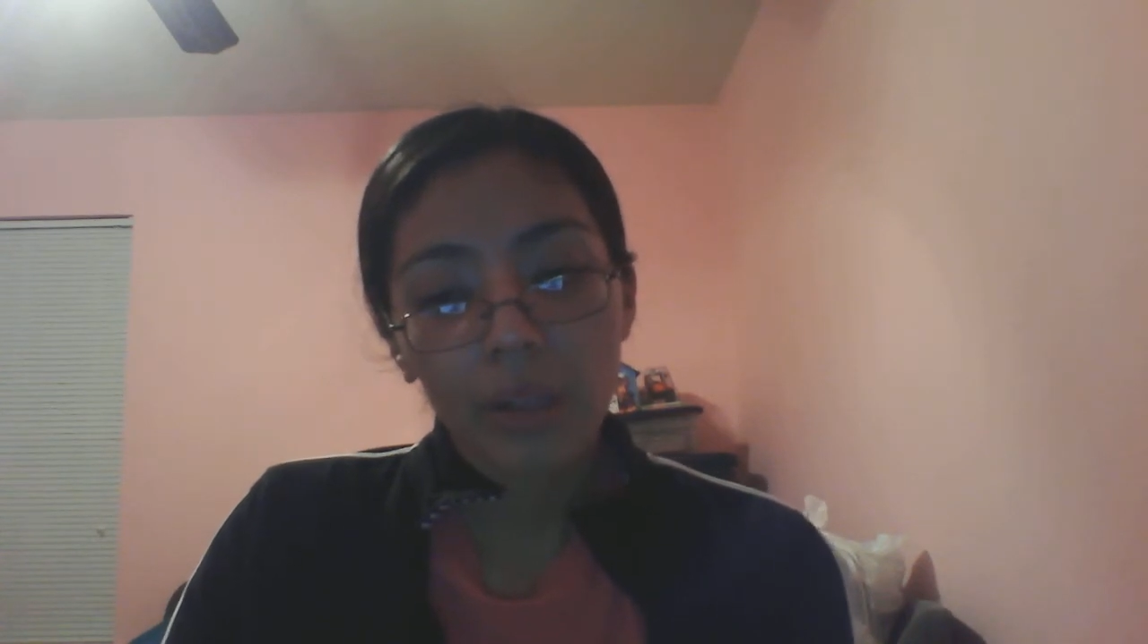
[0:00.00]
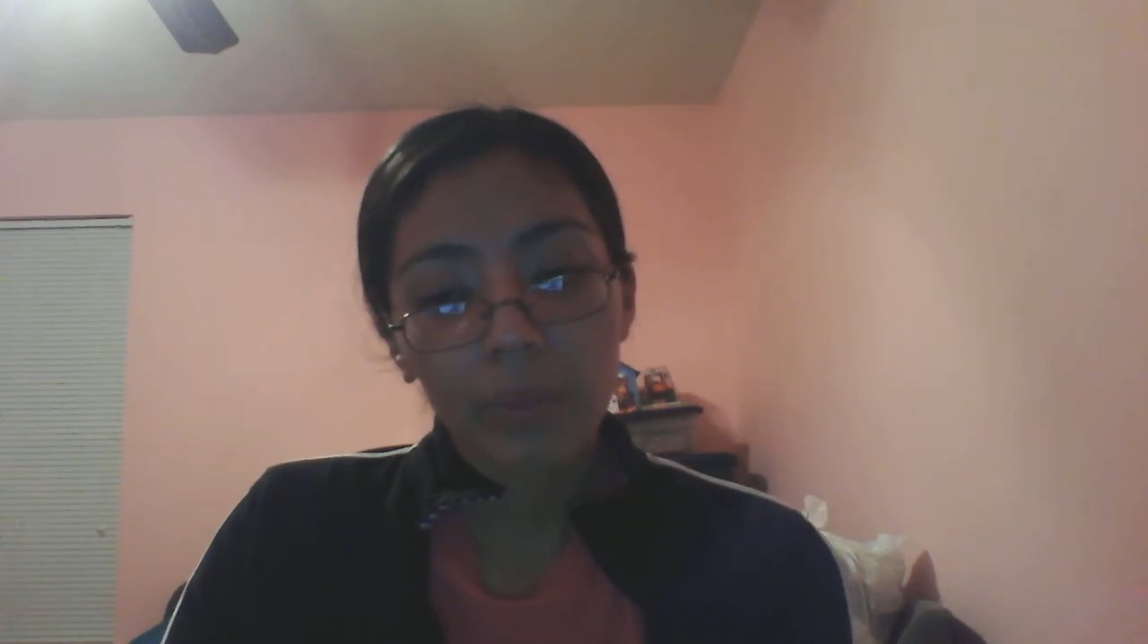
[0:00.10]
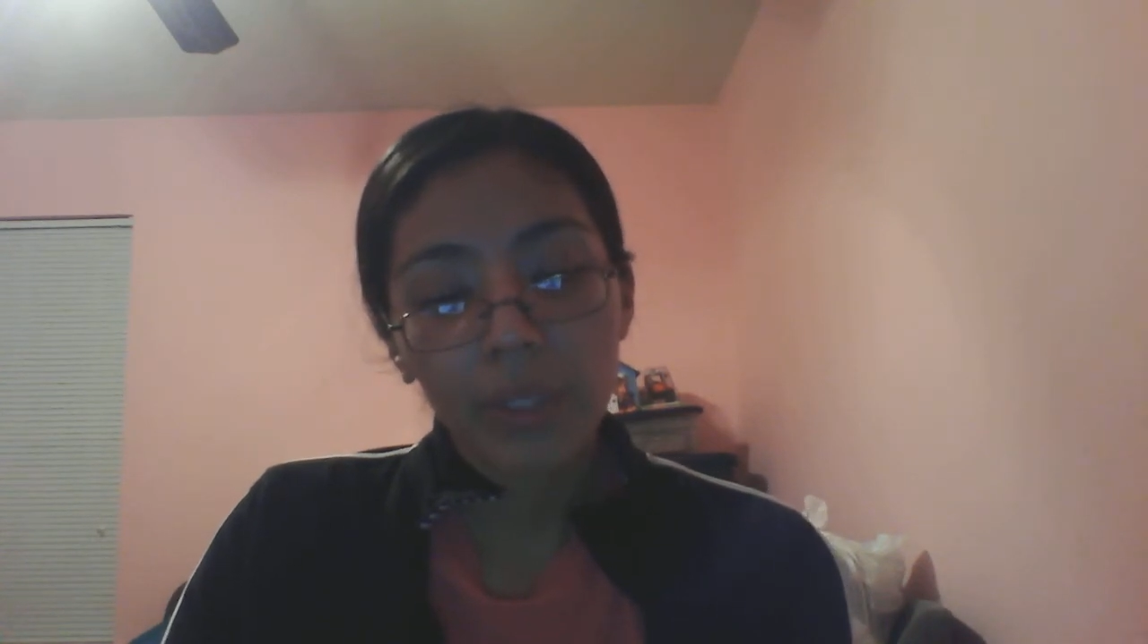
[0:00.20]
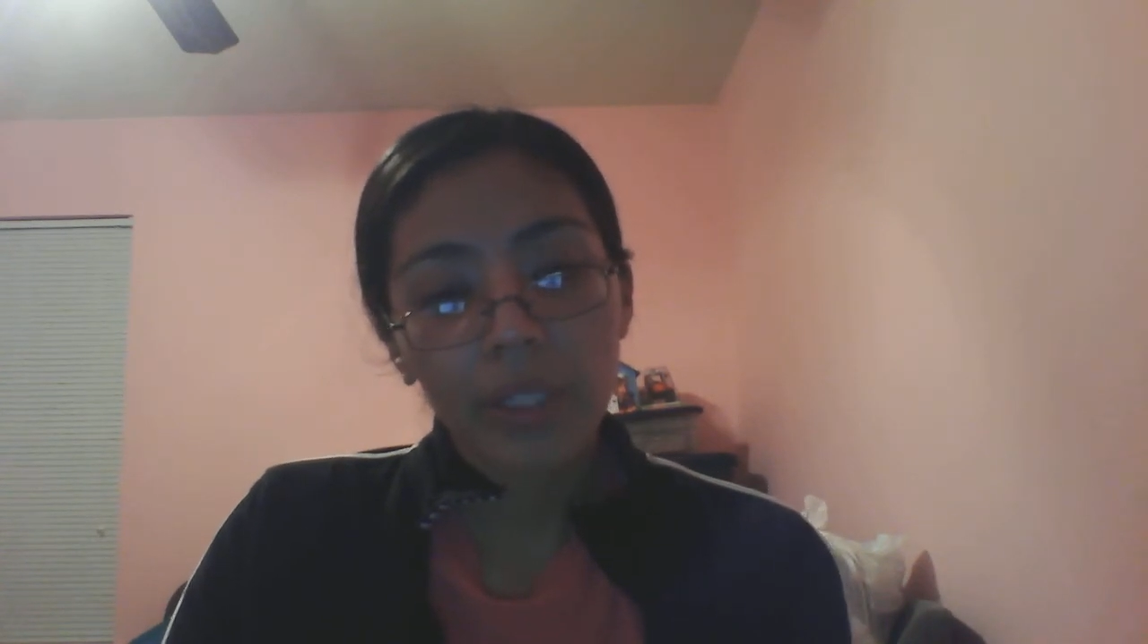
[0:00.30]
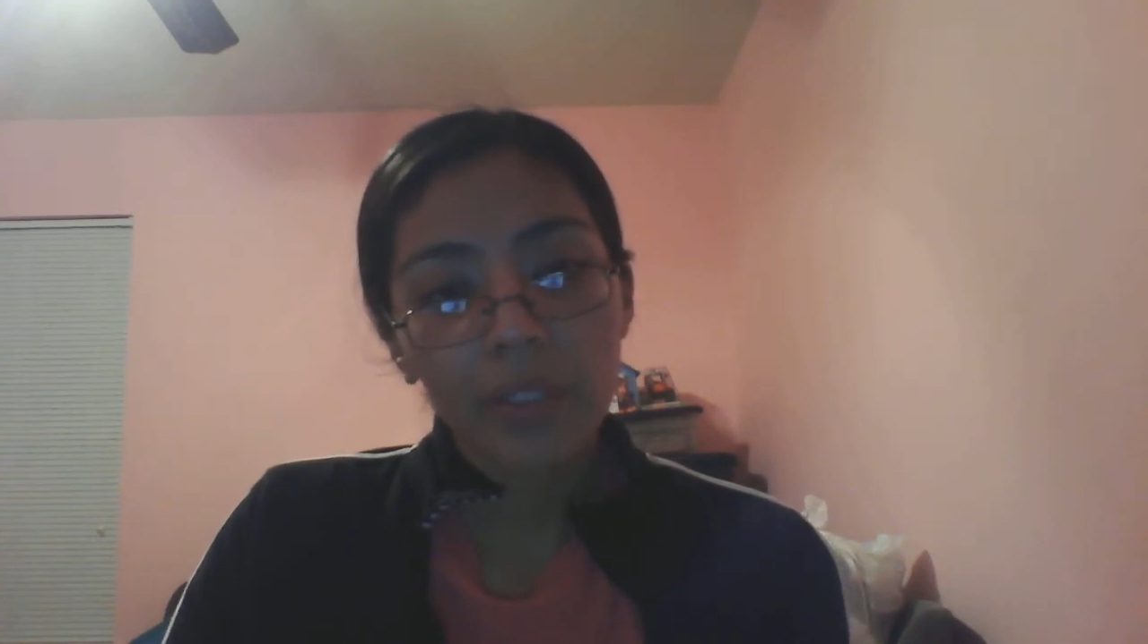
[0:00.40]

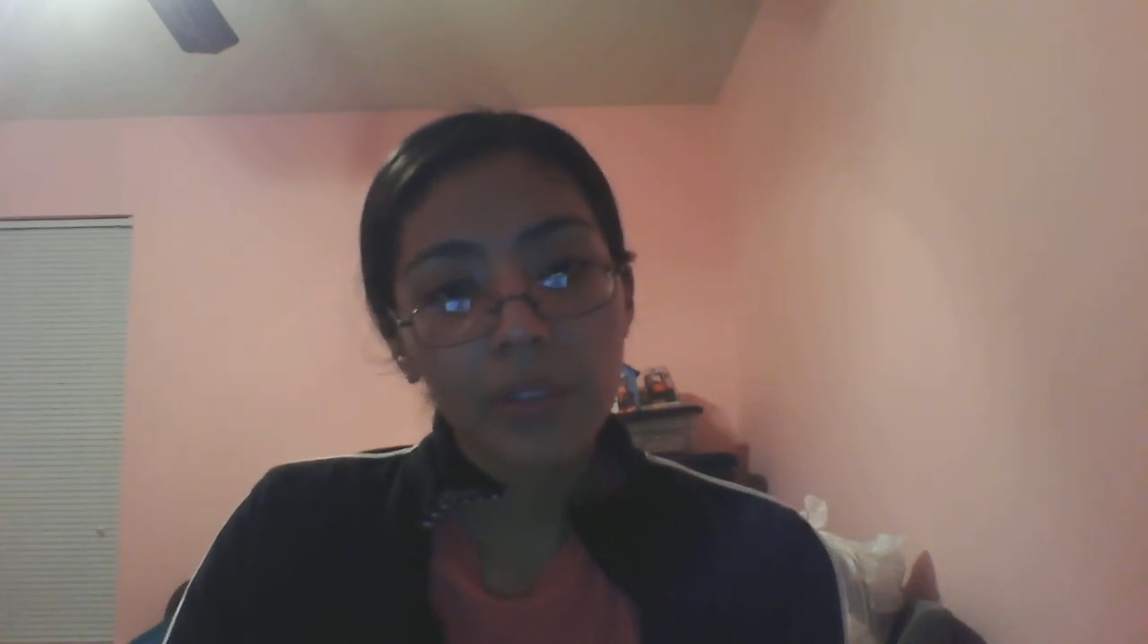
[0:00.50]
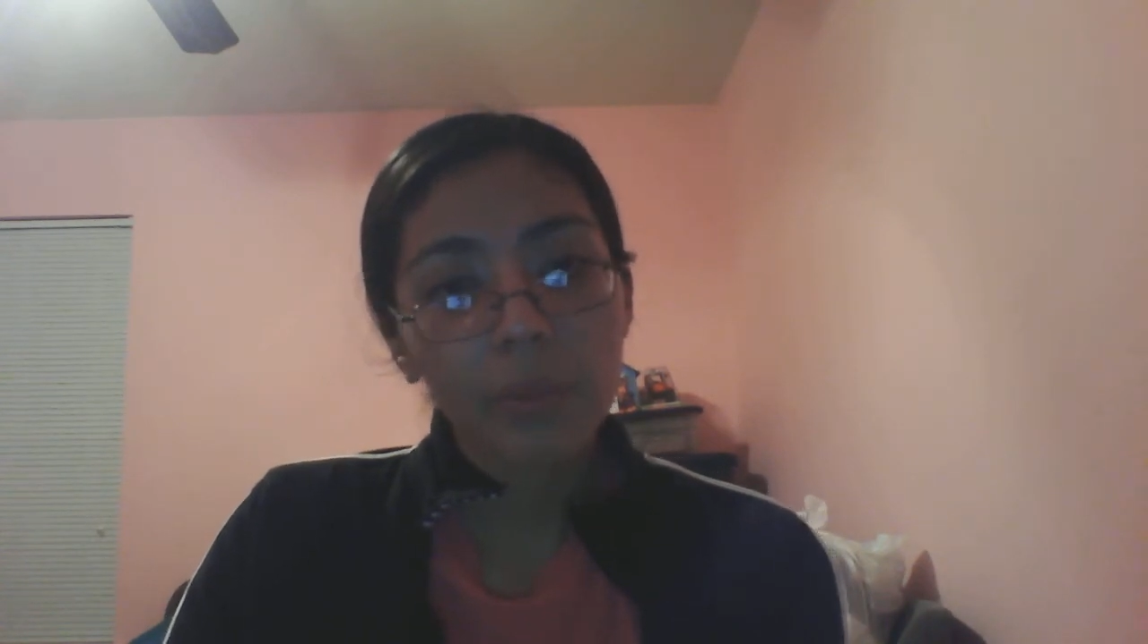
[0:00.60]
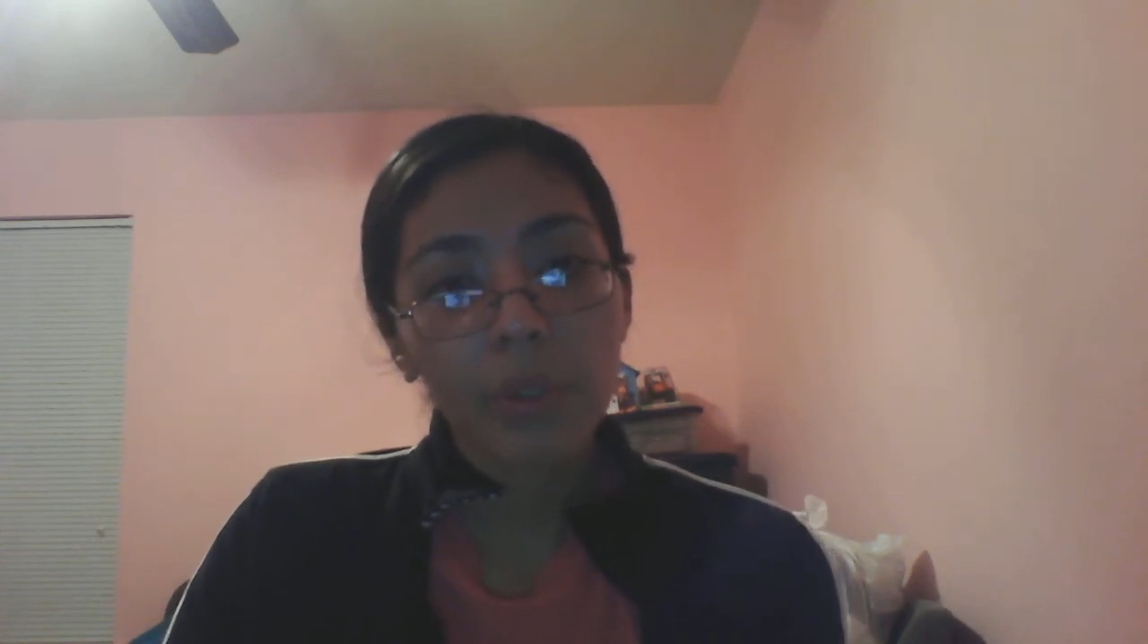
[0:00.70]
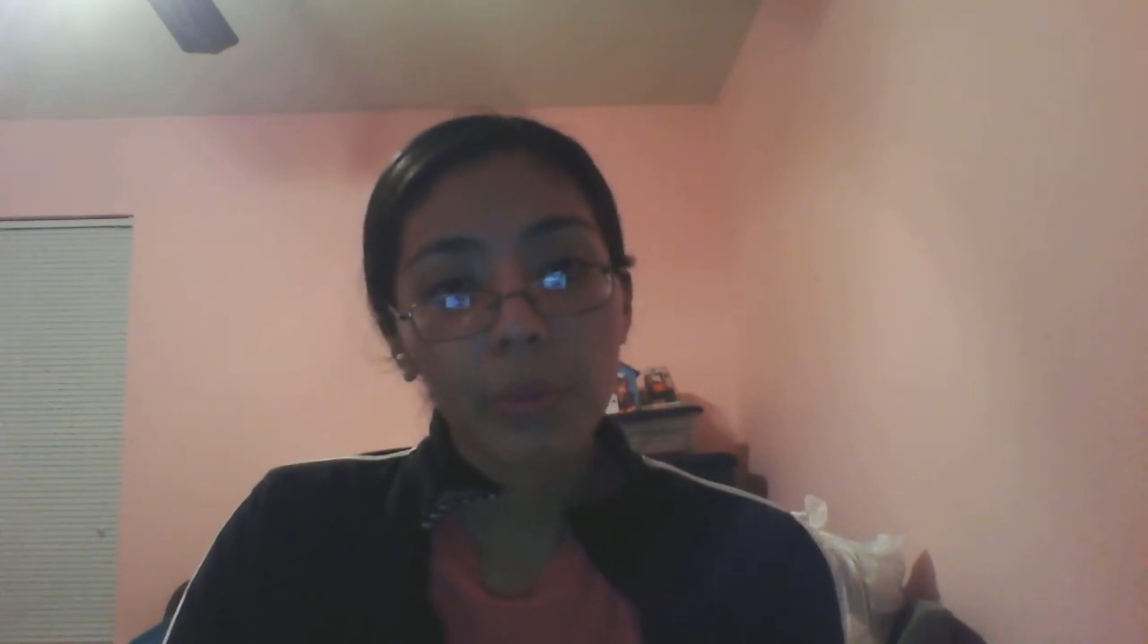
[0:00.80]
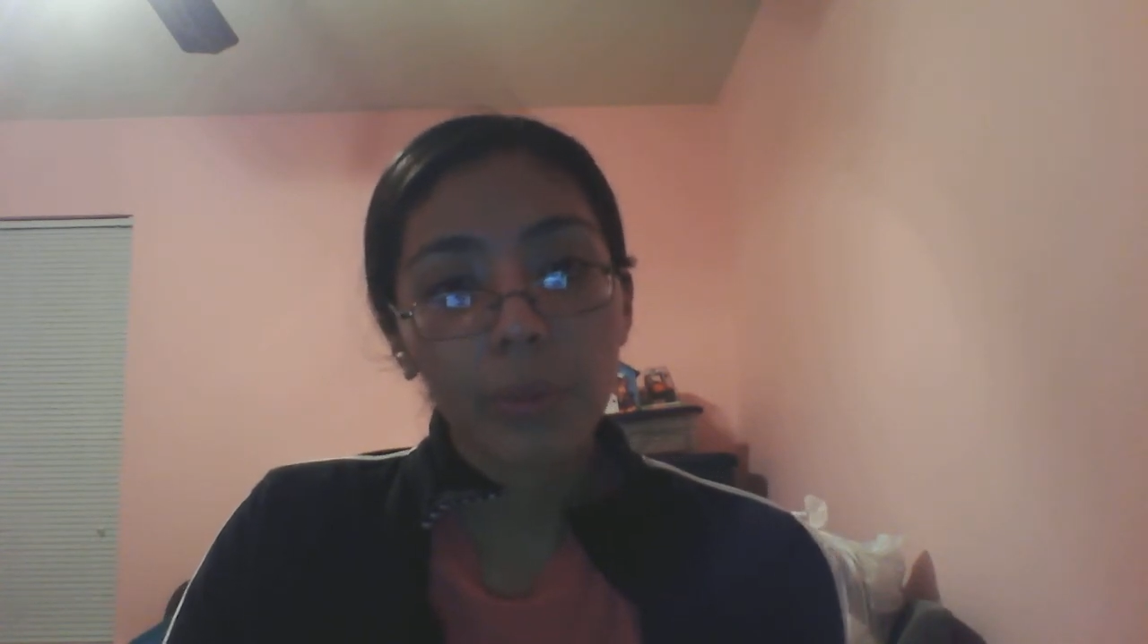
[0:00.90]
they can
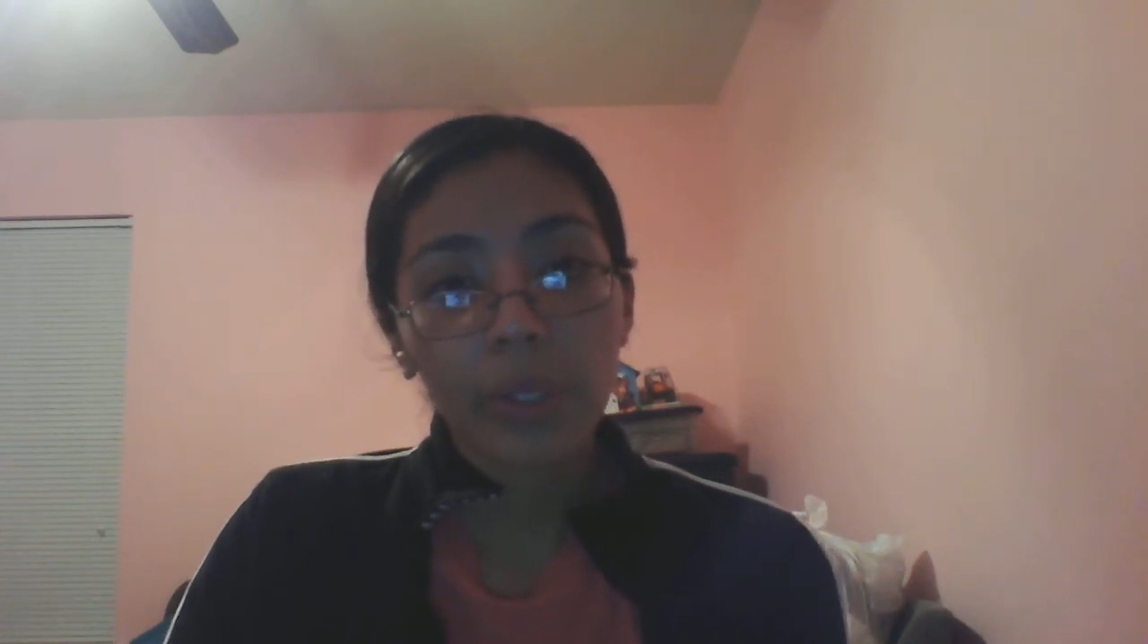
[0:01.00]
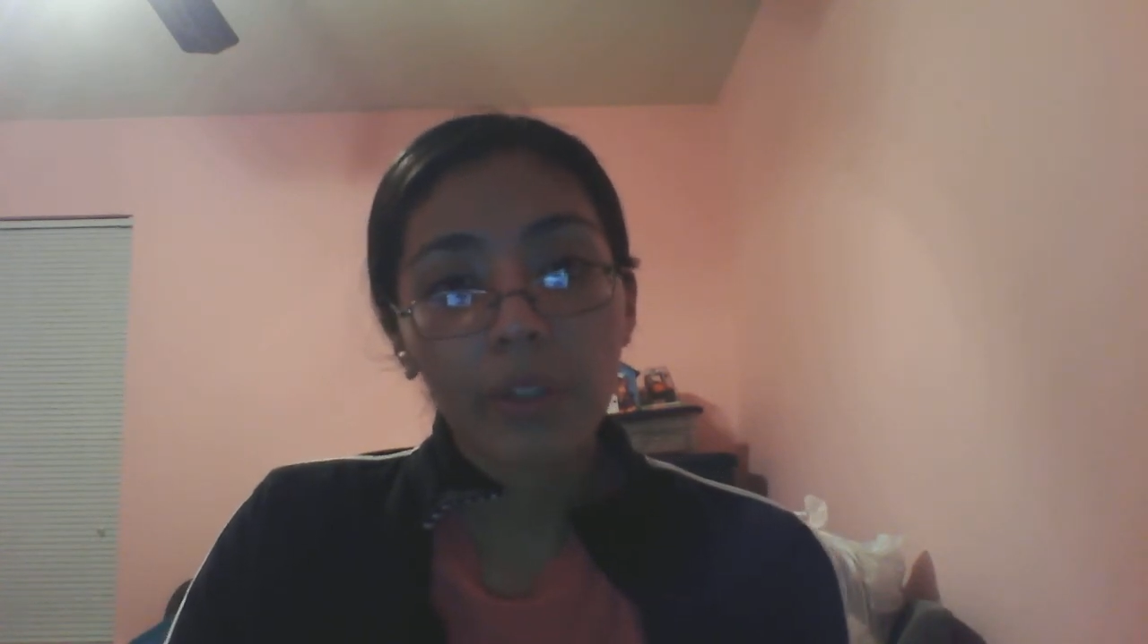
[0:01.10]
sometimes be